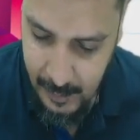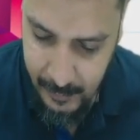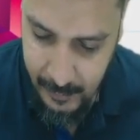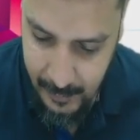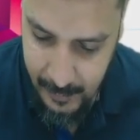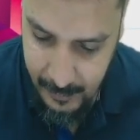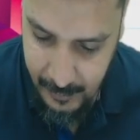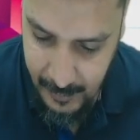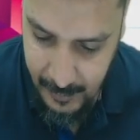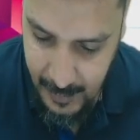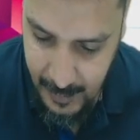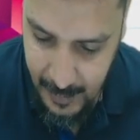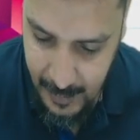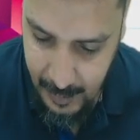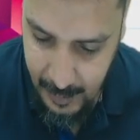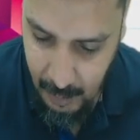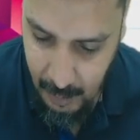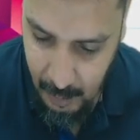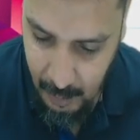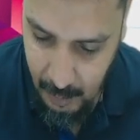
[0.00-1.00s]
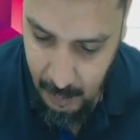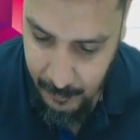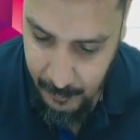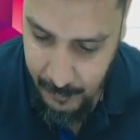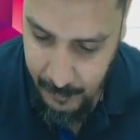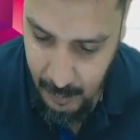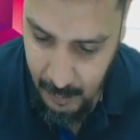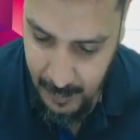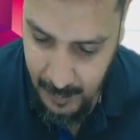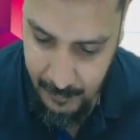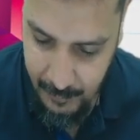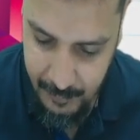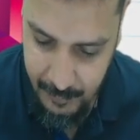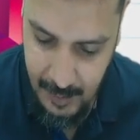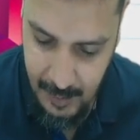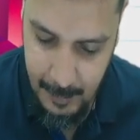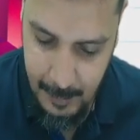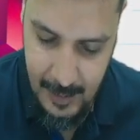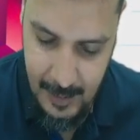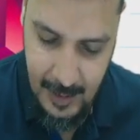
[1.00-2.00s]
the way of your
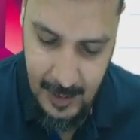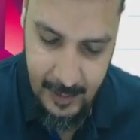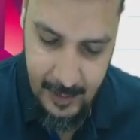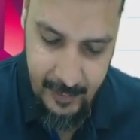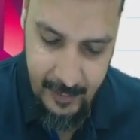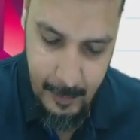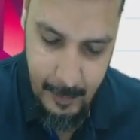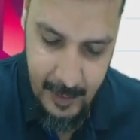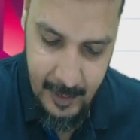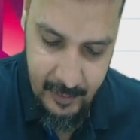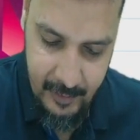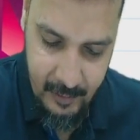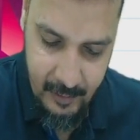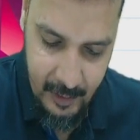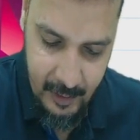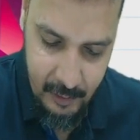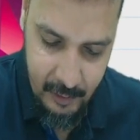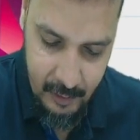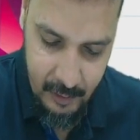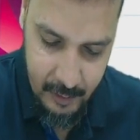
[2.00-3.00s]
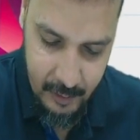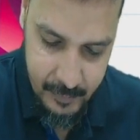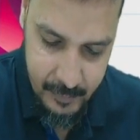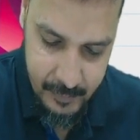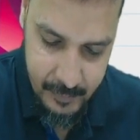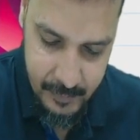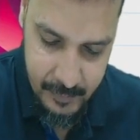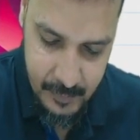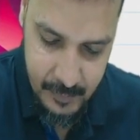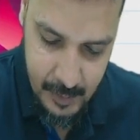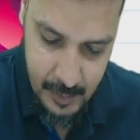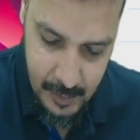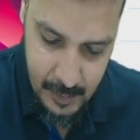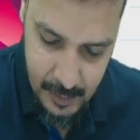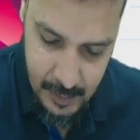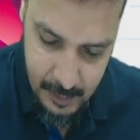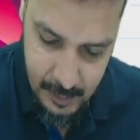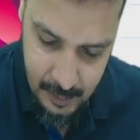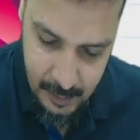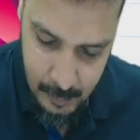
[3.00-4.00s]
FCM and RCM has changed.
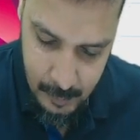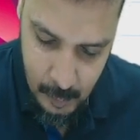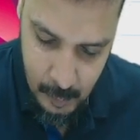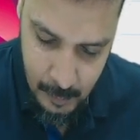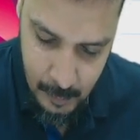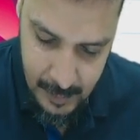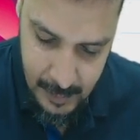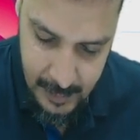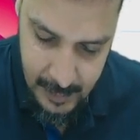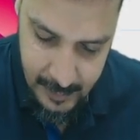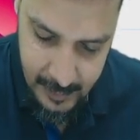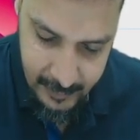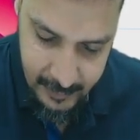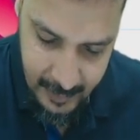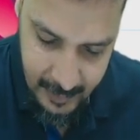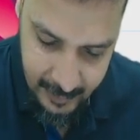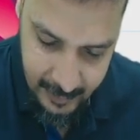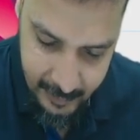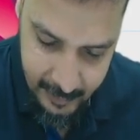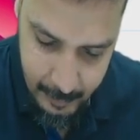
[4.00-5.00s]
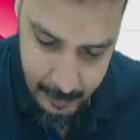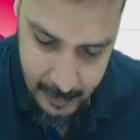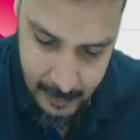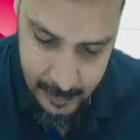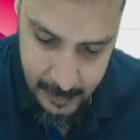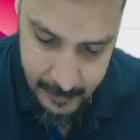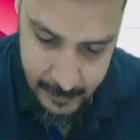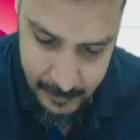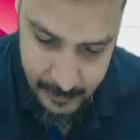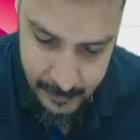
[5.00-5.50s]
The moment it is taxable,